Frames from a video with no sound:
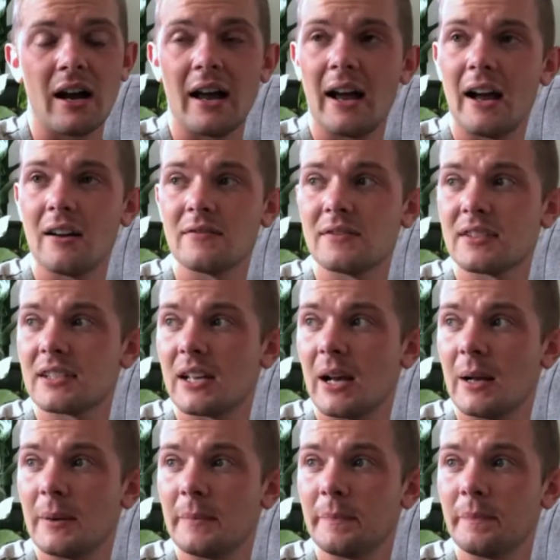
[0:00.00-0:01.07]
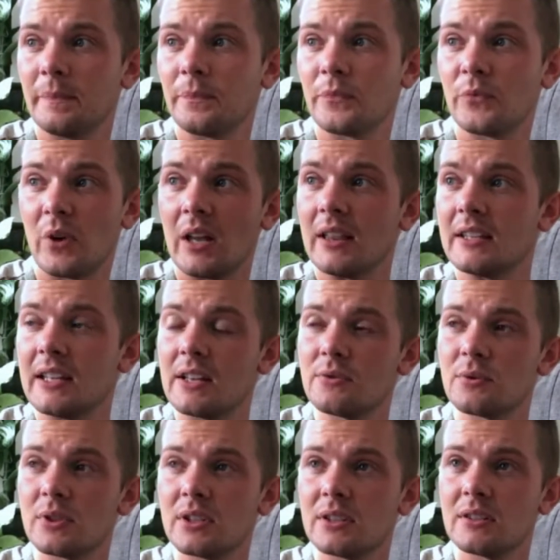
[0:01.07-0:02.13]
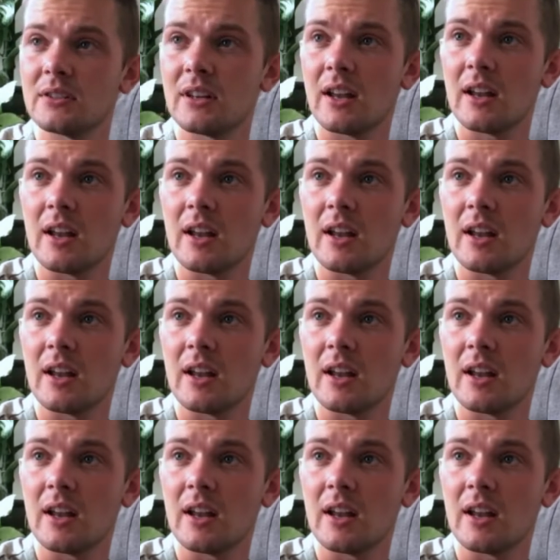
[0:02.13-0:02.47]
have some Philodendron